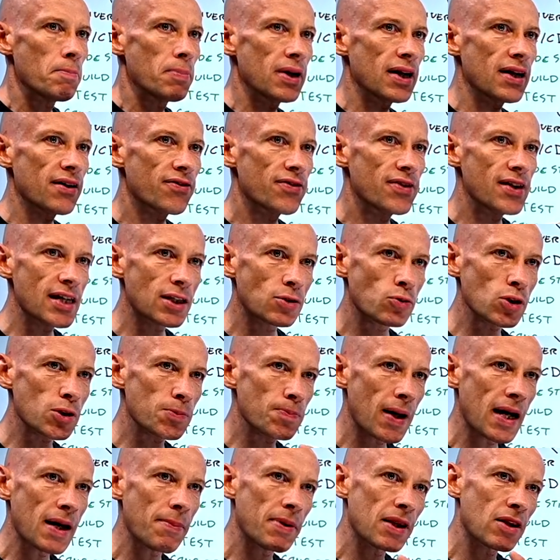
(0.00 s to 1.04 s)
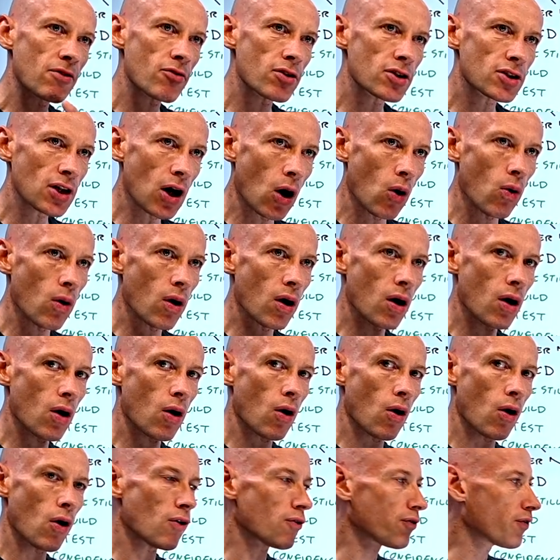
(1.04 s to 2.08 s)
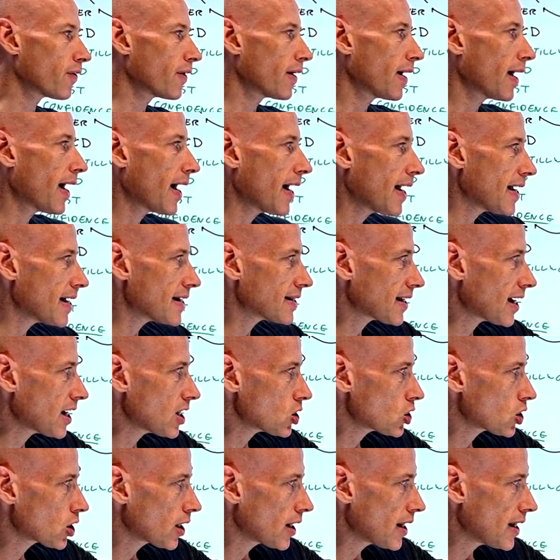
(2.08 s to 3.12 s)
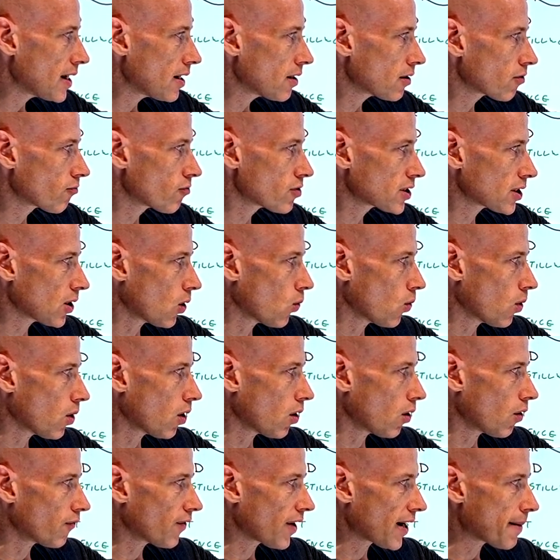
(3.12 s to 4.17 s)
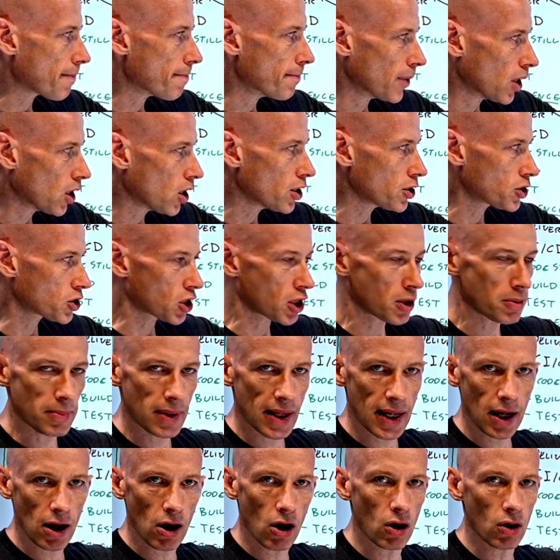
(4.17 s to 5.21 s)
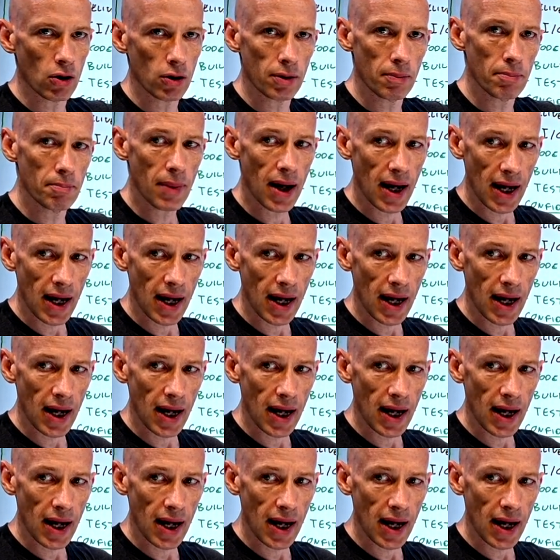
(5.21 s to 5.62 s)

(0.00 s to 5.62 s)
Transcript: But if this was maybe the result of, hey, it's actually the result of a merge commit on